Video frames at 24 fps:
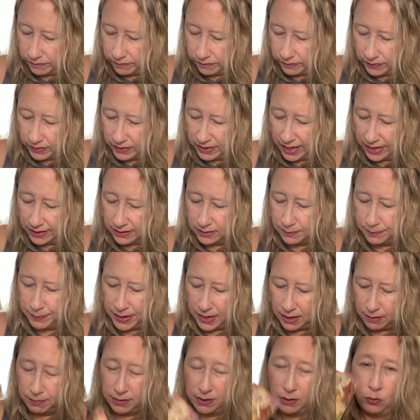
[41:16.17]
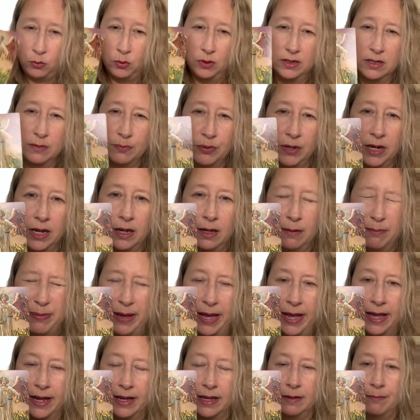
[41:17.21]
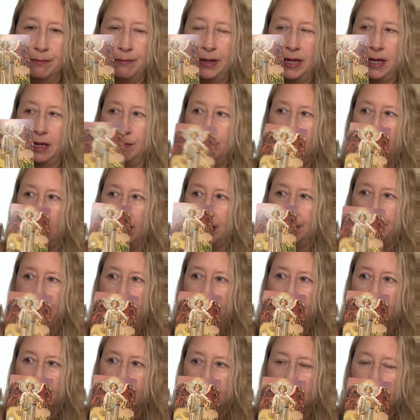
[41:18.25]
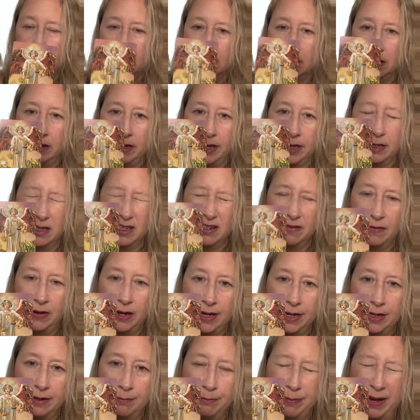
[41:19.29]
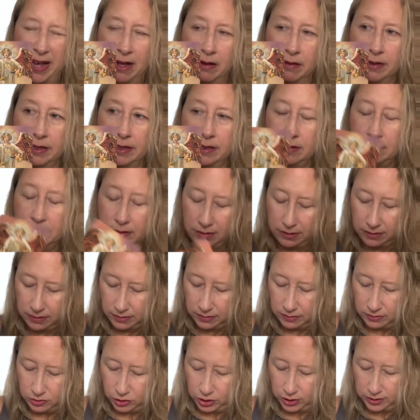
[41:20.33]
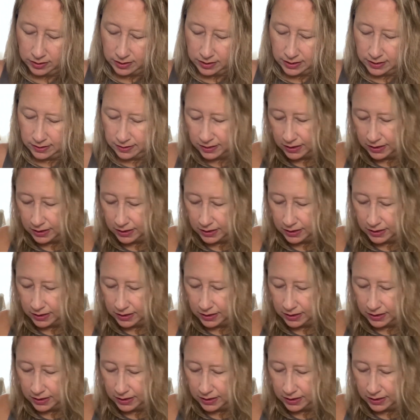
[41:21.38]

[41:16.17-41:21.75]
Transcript: that's maybe what's being brought back into like divine balance, justice